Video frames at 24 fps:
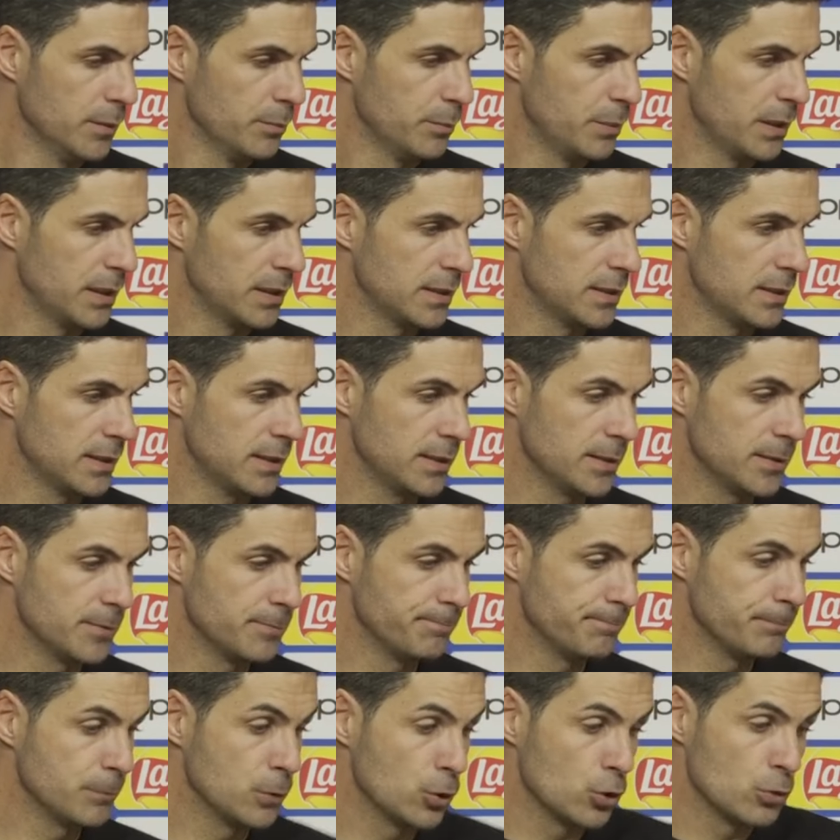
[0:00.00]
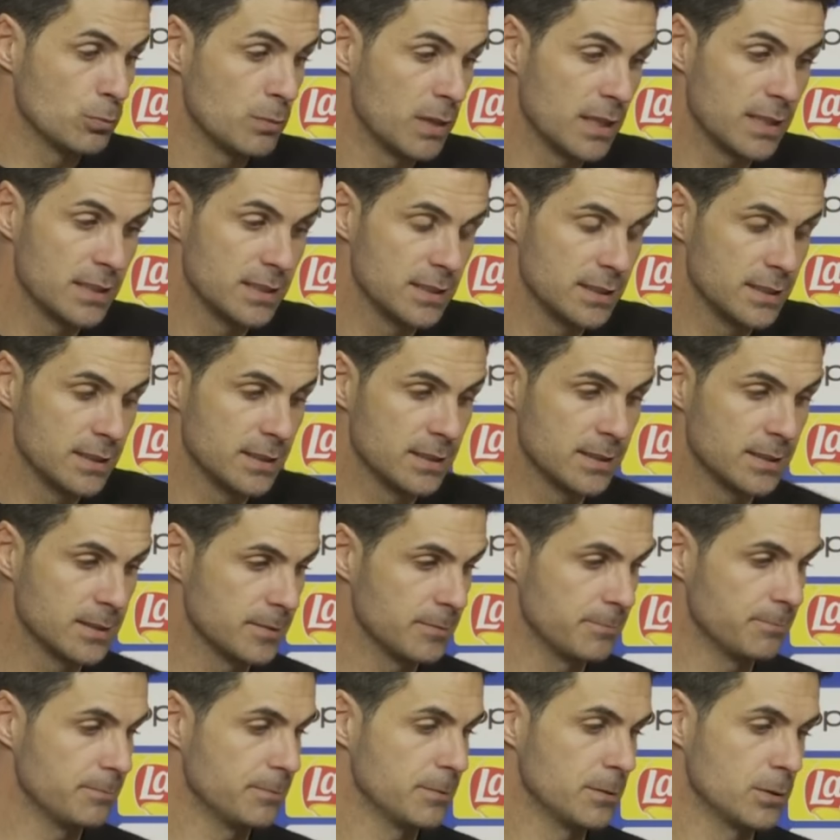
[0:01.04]
But those margins,
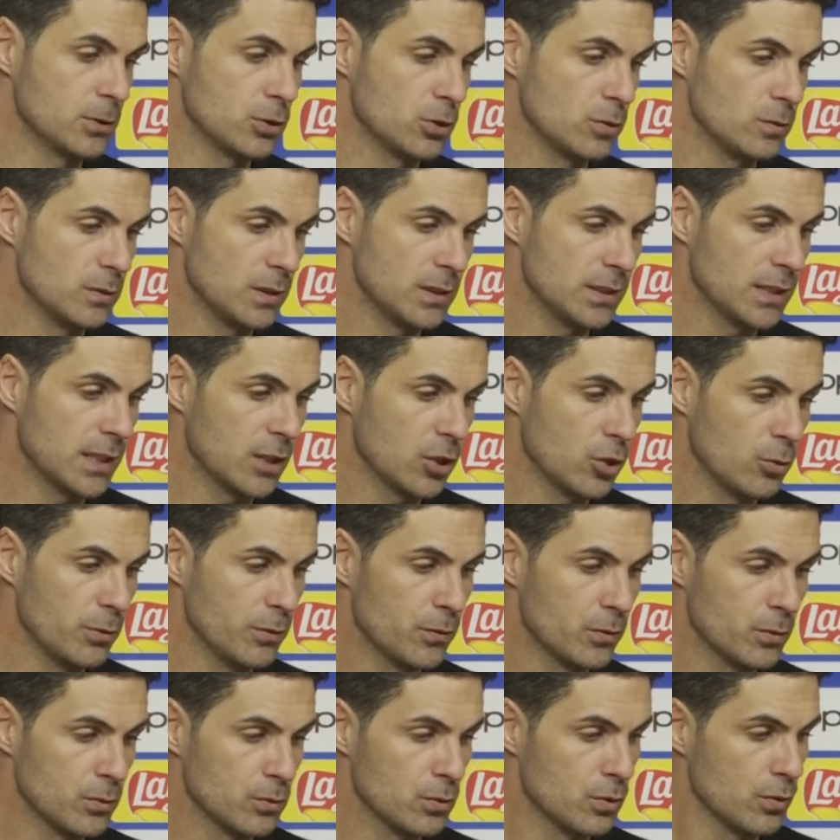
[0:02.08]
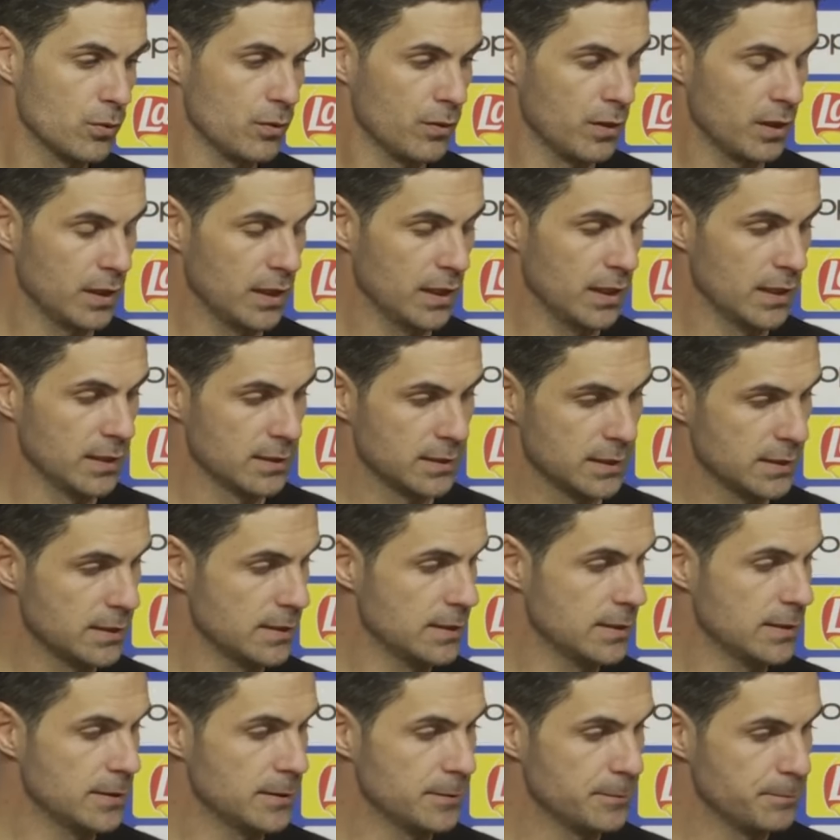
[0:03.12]
some that are coming from something else
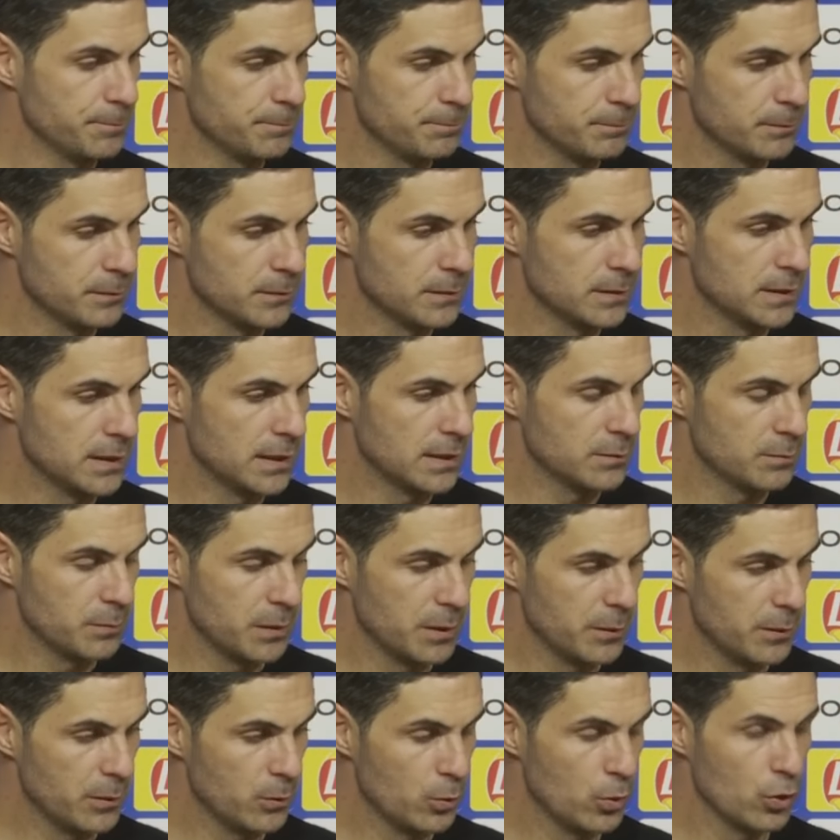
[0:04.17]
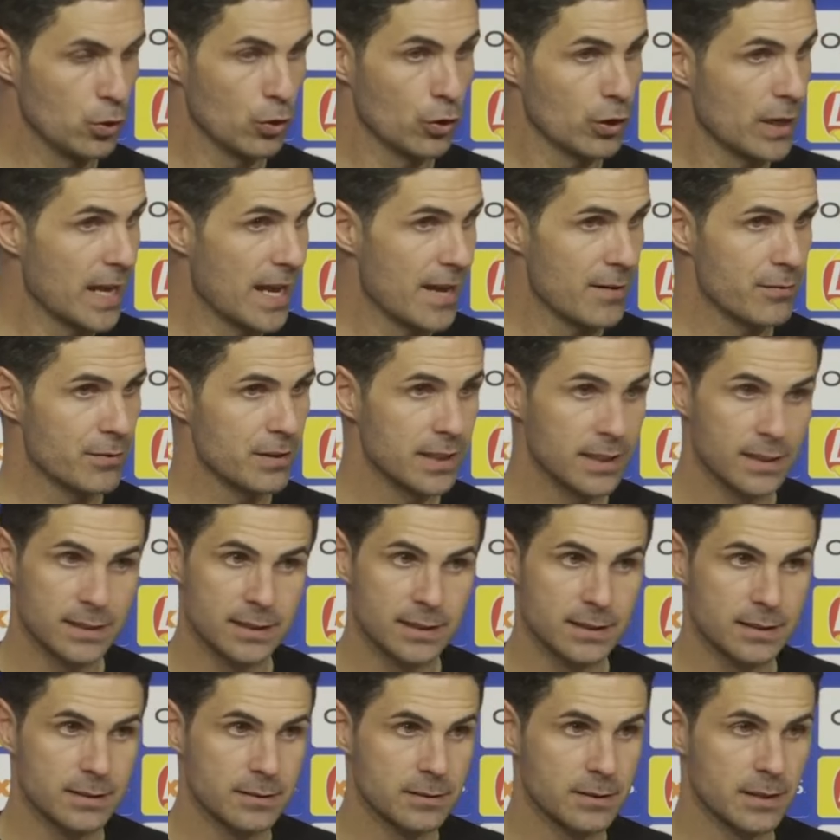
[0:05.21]
that maybe we don't have
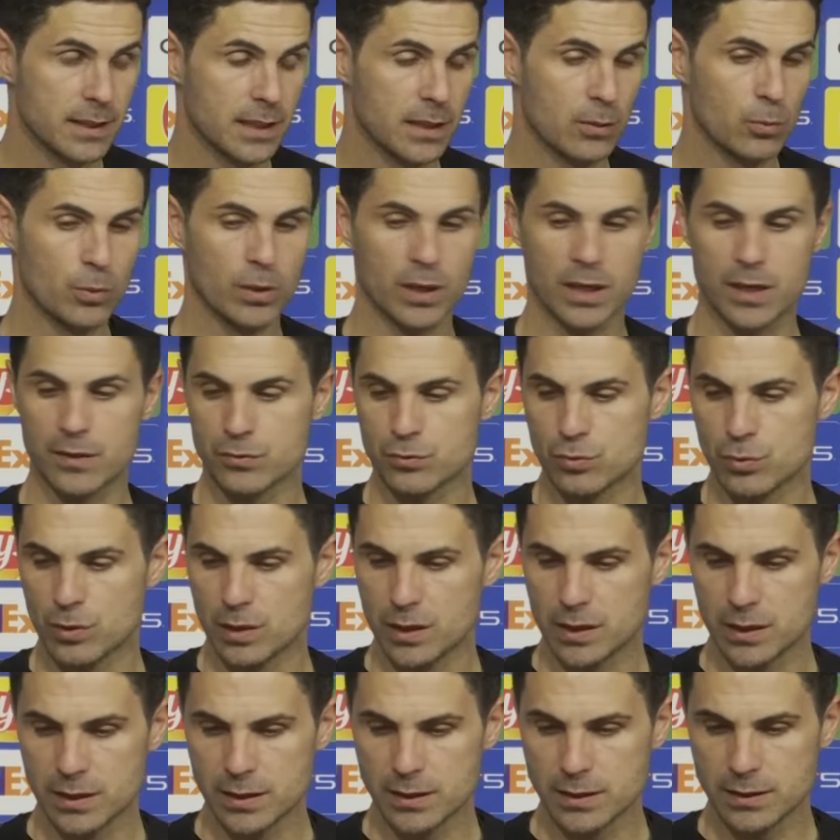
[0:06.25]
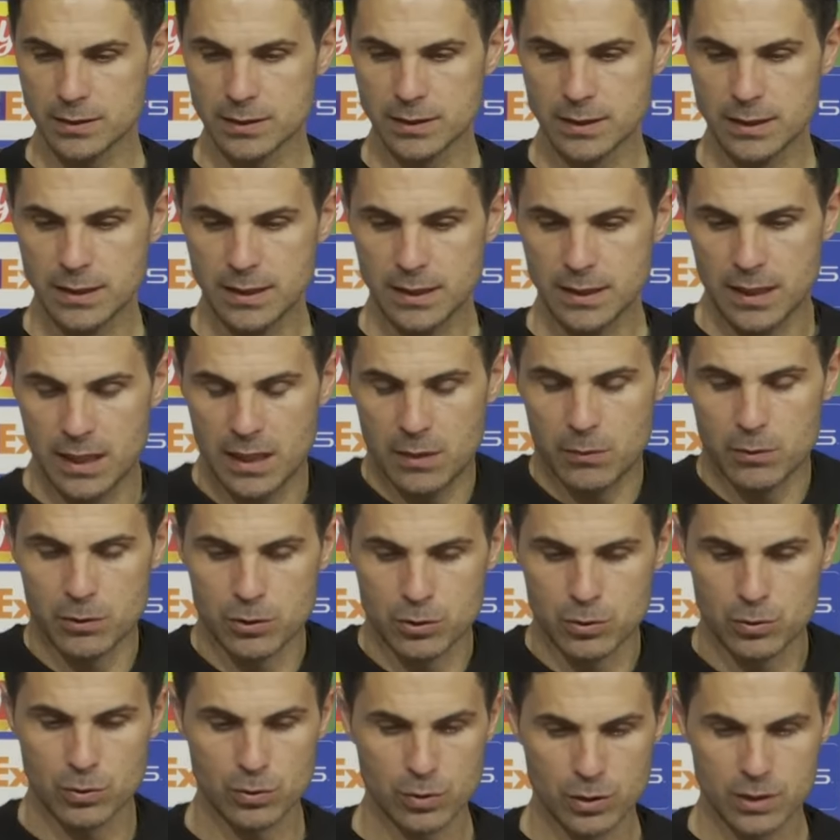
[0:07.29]
yet, and we have to learn it. And when
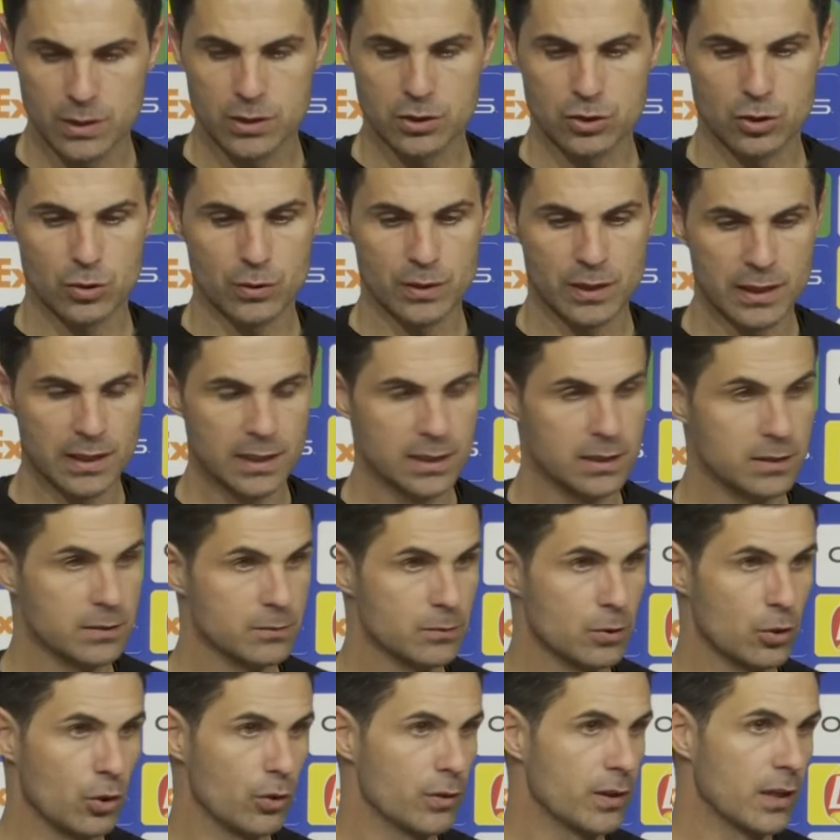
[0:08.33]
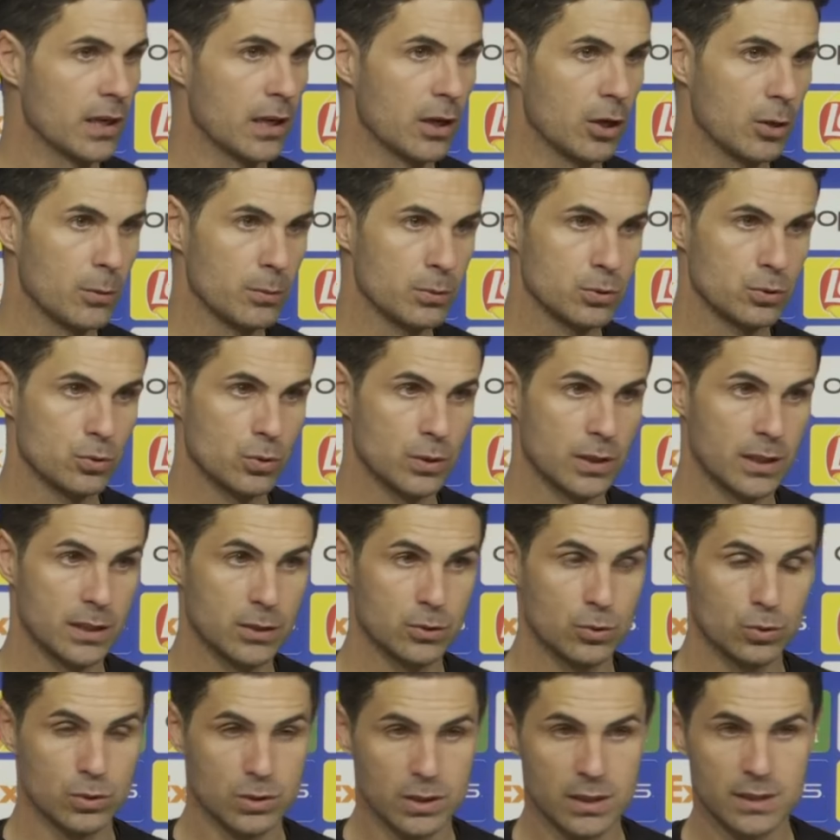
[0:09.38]
you look historically, all the clubs to
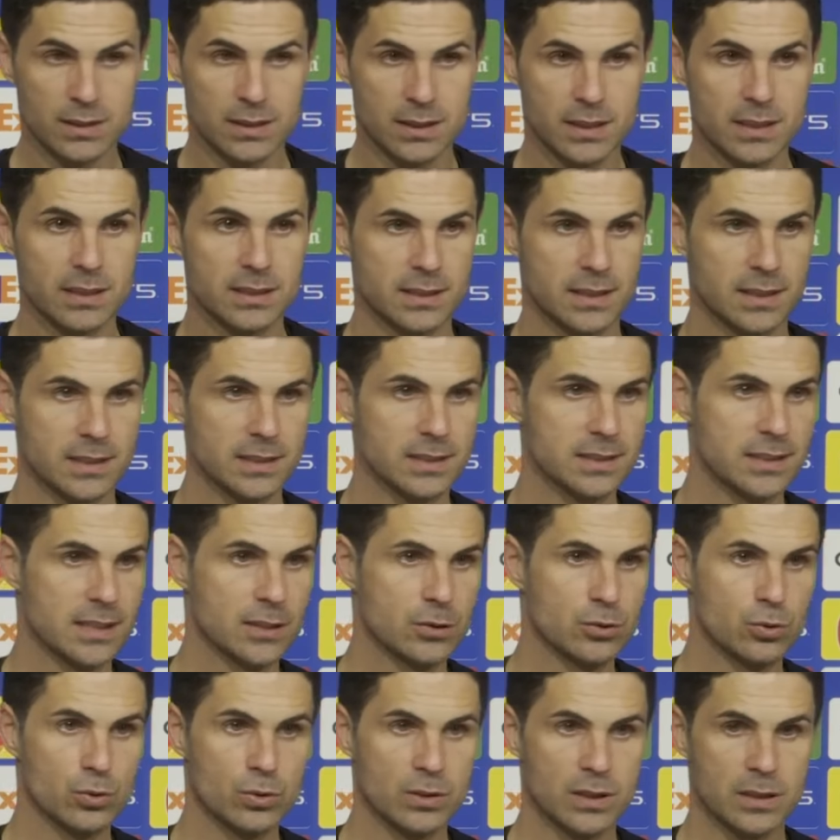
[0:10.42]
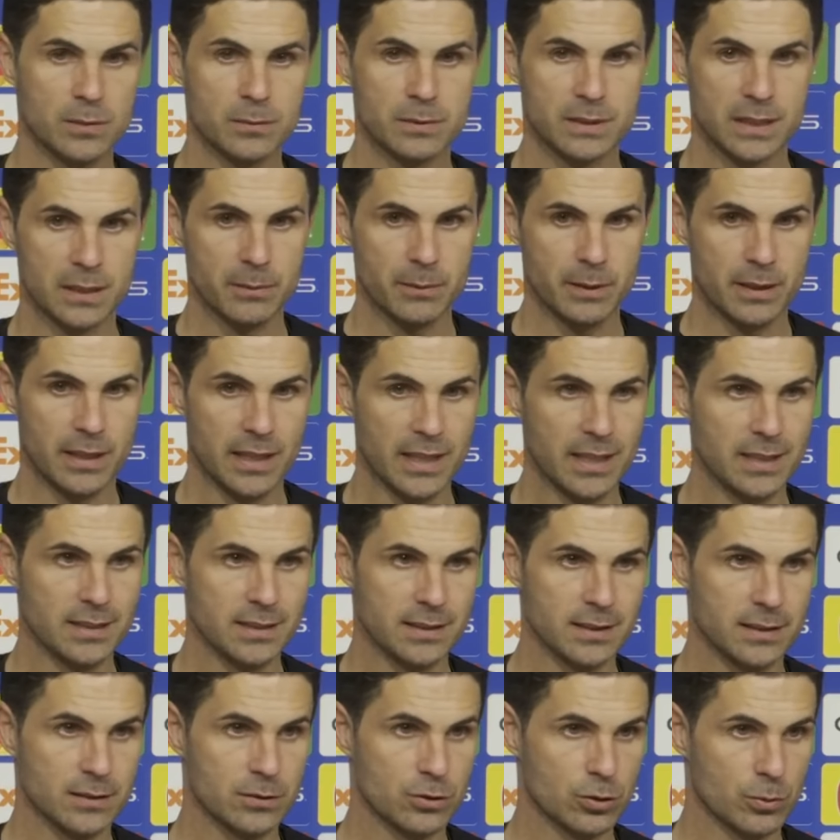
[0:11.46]
get to certain stages, they took them 7, 8,
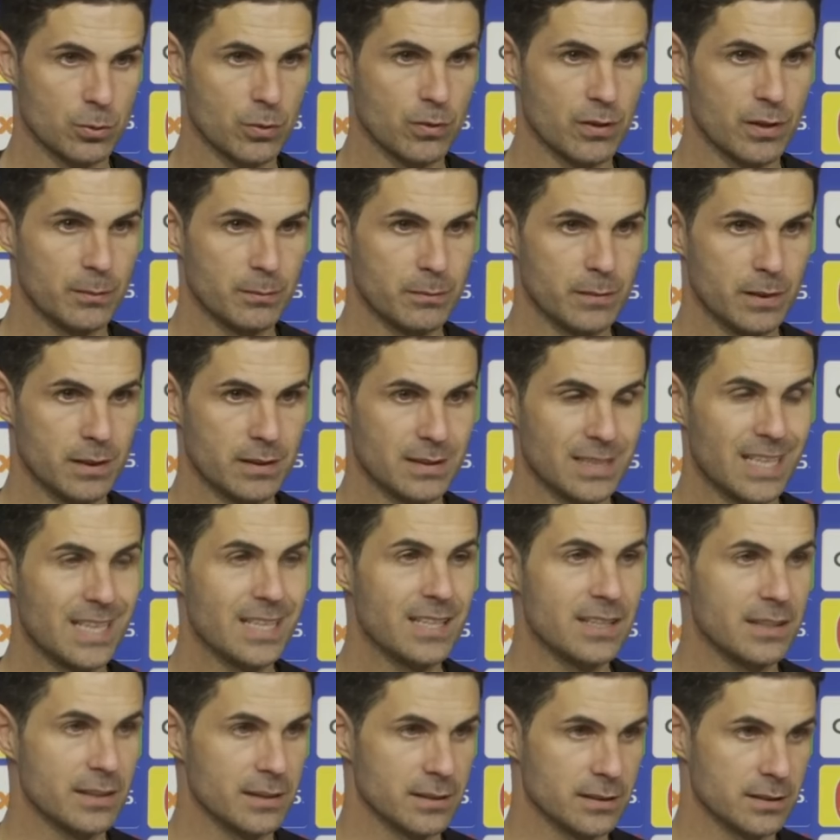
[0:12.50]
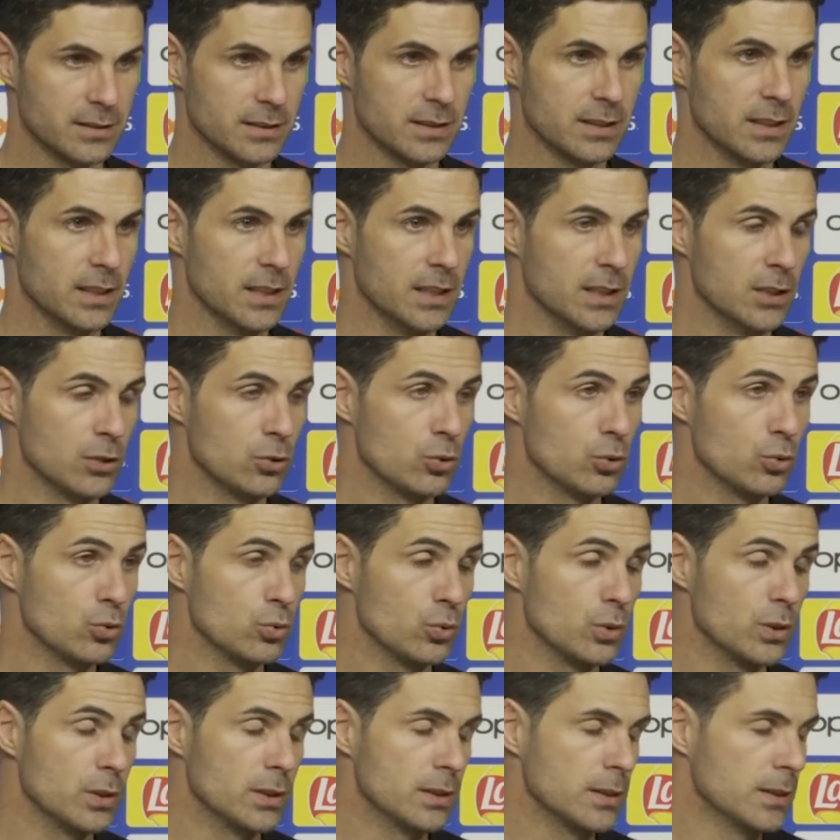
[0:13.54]
some of them 10 years to do
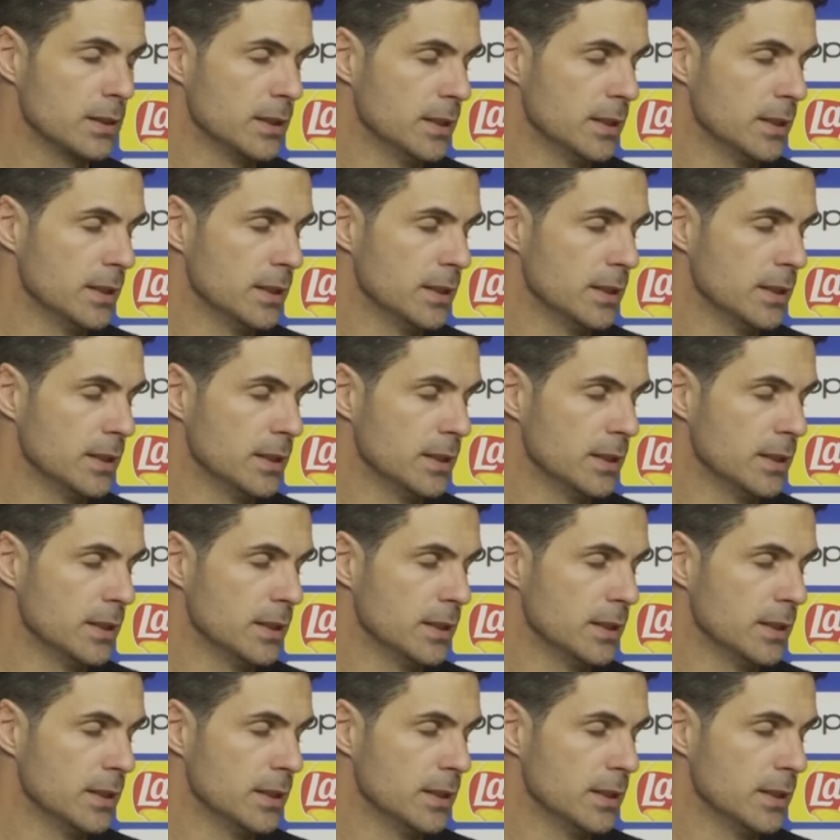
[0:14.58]
it.